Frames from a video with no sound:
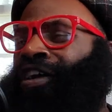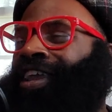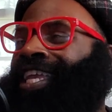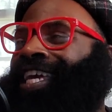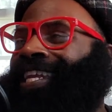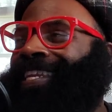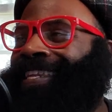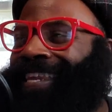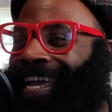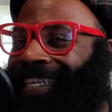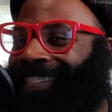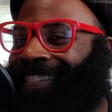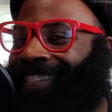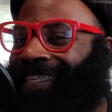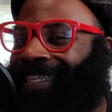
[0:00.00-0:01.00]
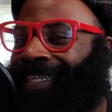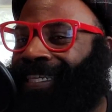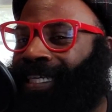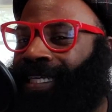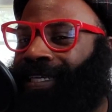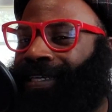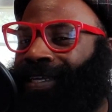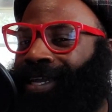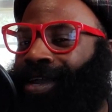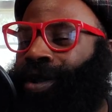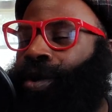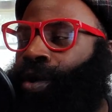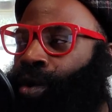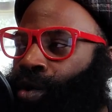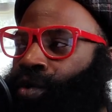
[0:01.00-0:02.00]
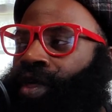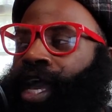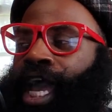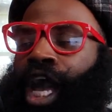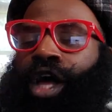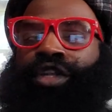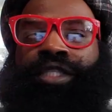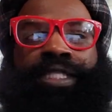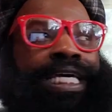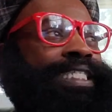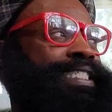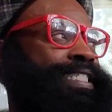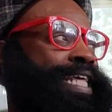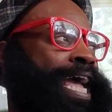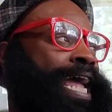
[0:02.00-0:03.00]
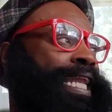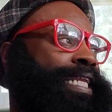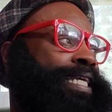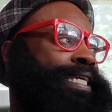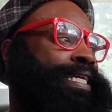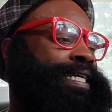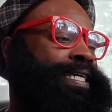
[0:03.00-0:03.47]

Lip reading: Are you nuts? Who the hell does that?